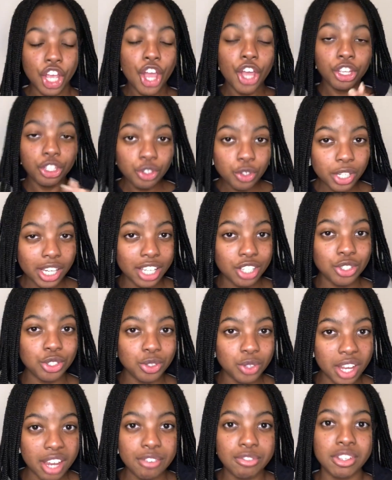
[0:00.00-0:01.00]
You can do
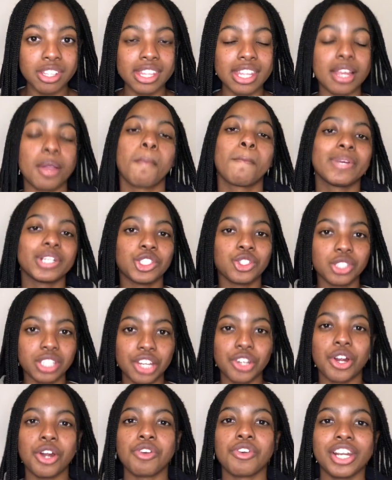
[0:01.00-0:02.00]
everything, but you
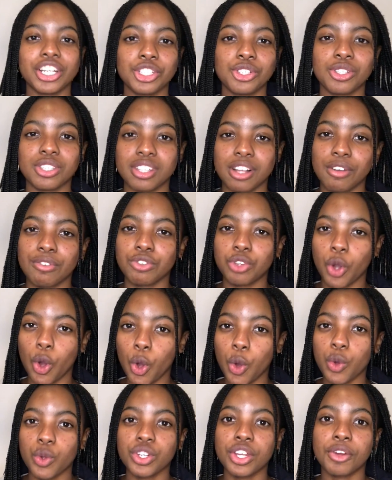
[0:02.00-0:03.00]
cannot write yourself your
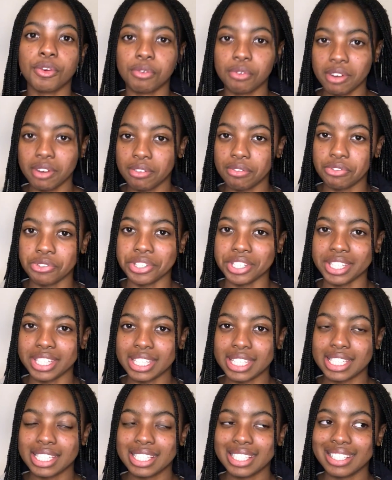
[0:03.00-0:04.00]
own reference.
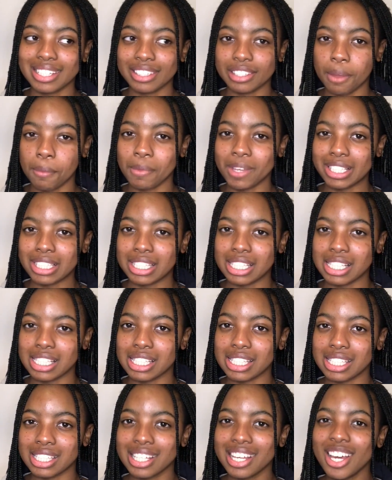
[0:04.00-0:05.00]
Does that make sense?
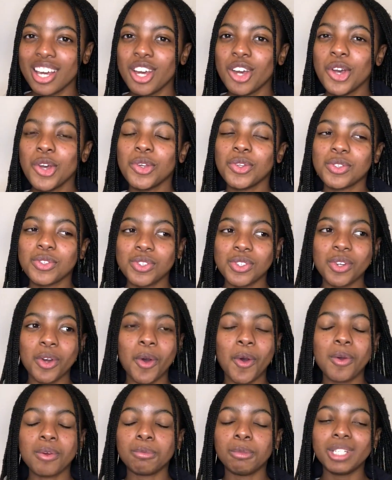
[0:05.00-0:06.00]

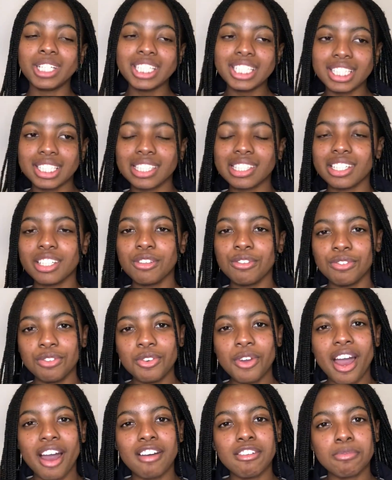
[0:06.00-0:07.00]
So please, if you
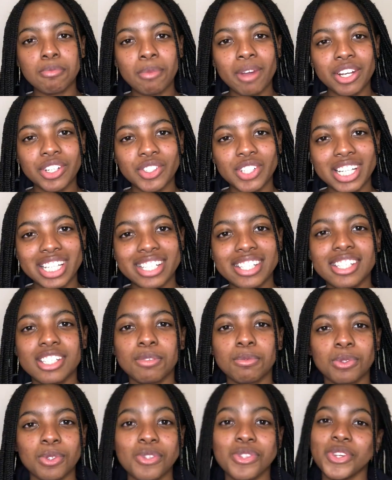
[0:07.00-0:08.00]
have bad relationships
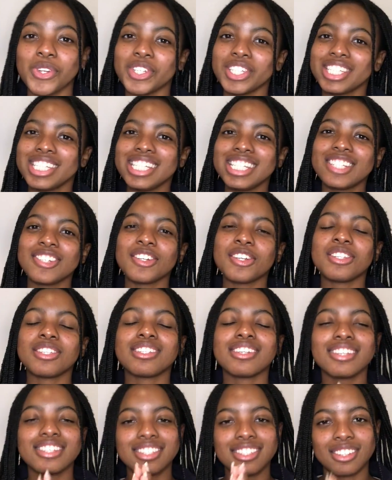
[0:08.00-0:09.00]
with your teachers,
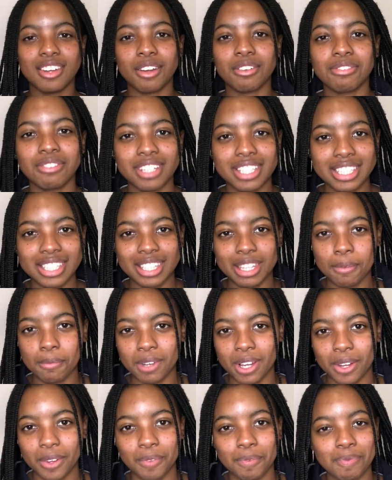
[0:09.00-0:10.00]
start fixing them
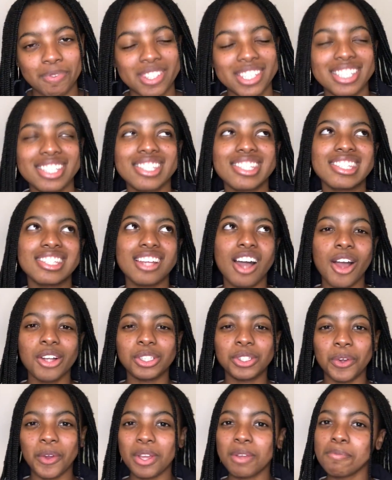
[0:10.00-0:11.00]
now. Start
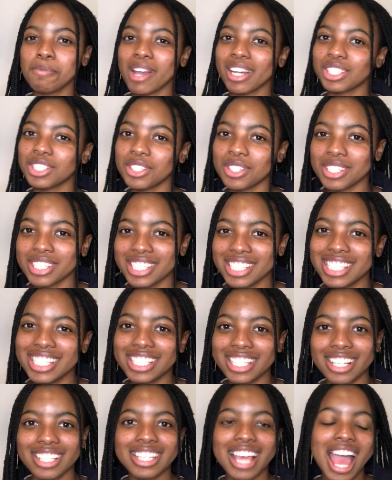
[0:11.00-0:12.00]
going back to your
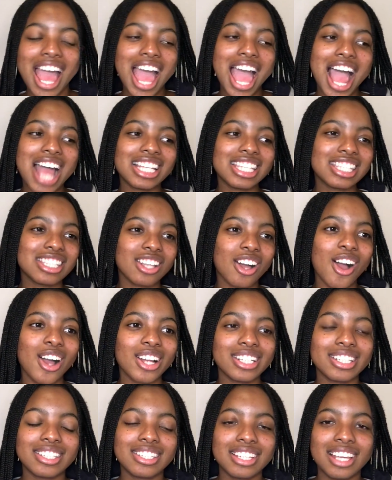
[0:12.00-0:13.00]
teachers and
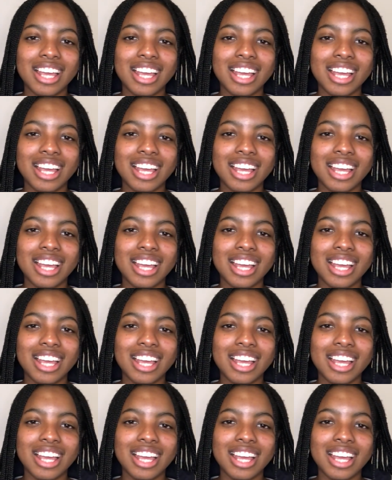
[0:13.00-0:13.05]
start,